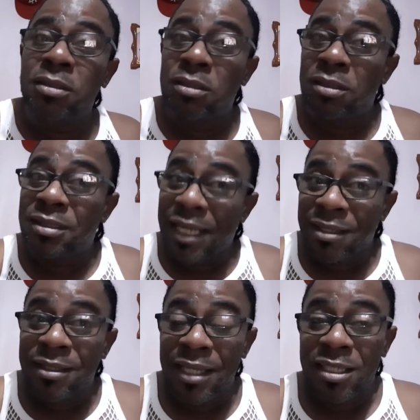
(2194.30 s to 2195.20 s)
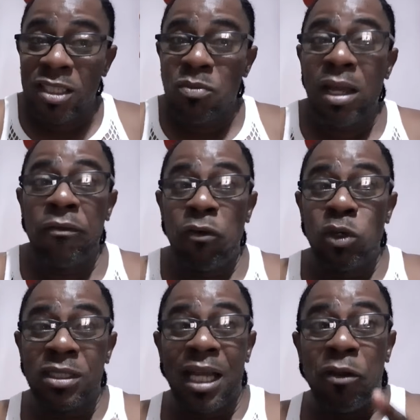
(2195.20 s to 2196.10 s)
send the text in my phone
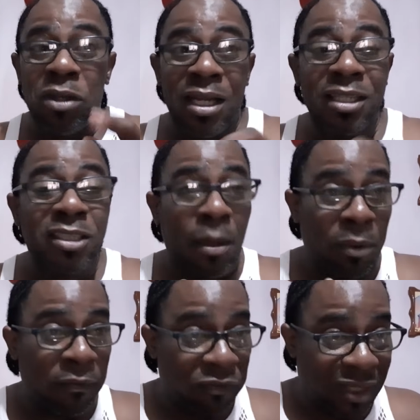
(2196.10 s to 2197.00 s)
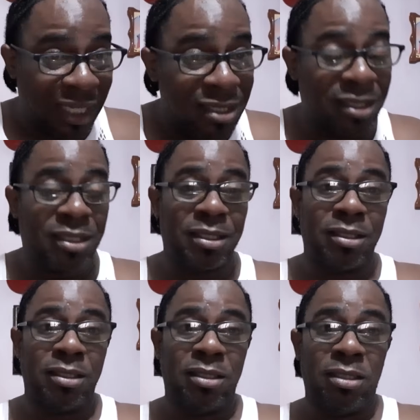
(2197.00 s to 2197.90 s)
that I read at the top of this
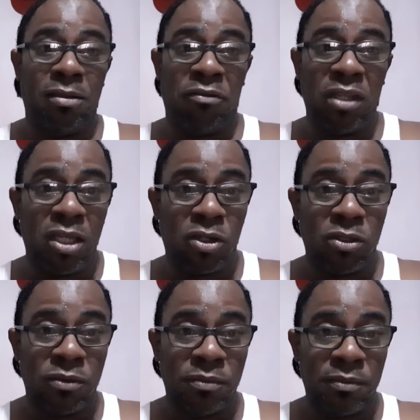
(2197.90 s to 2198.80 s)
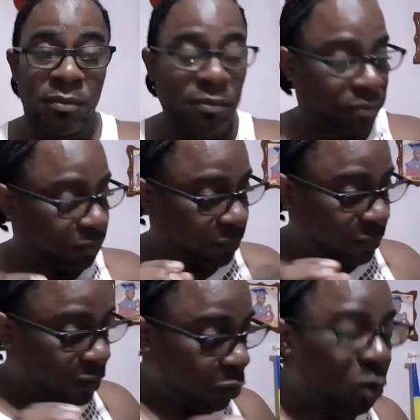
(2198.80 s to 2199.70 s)
video.
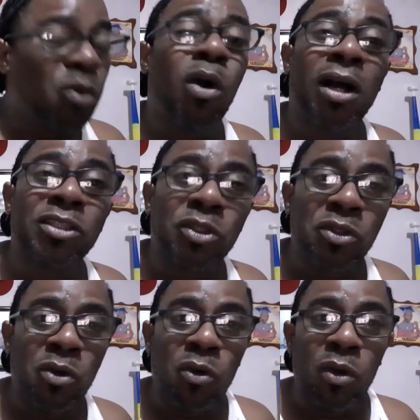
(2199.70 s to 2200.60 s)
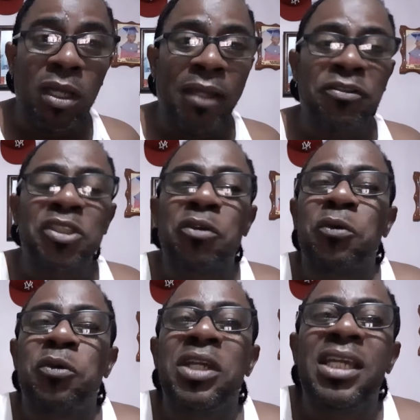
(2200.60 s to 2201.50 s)
We want to know if she
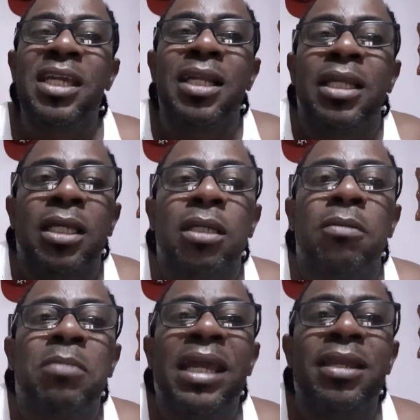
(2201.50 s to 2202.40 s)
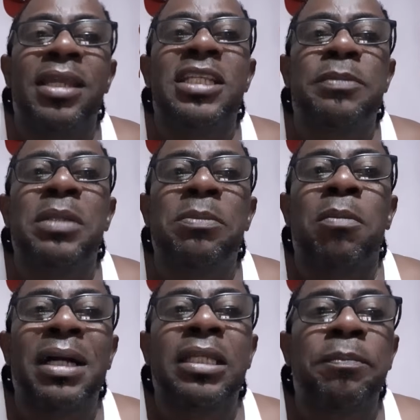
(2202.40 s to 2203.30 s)
really made these people
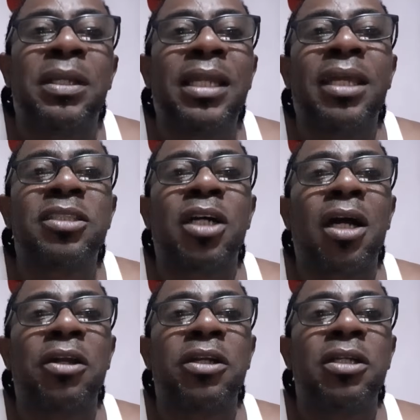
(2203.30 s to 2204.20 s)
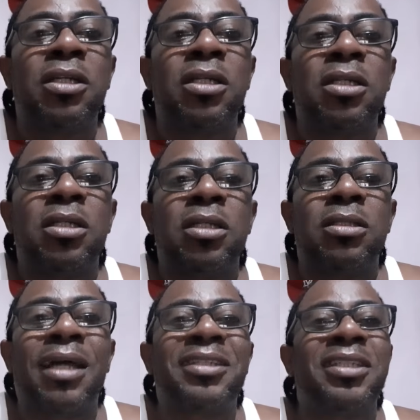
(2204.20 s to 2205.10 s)
manipulate her.
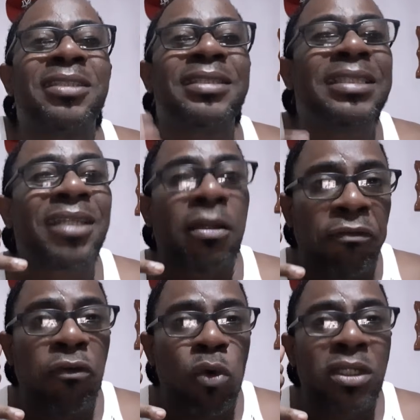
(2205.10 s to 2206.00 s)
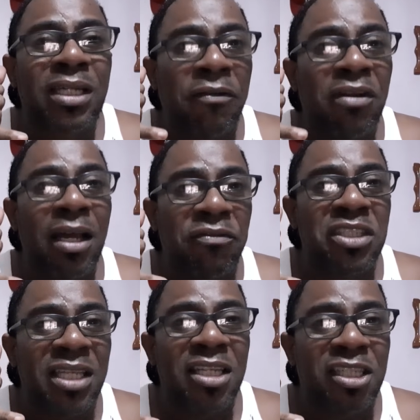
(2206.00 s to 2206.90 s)
That she sit on phone and have
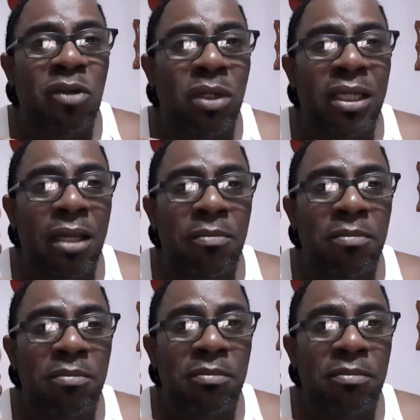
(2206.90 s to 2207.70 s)
conversation with them.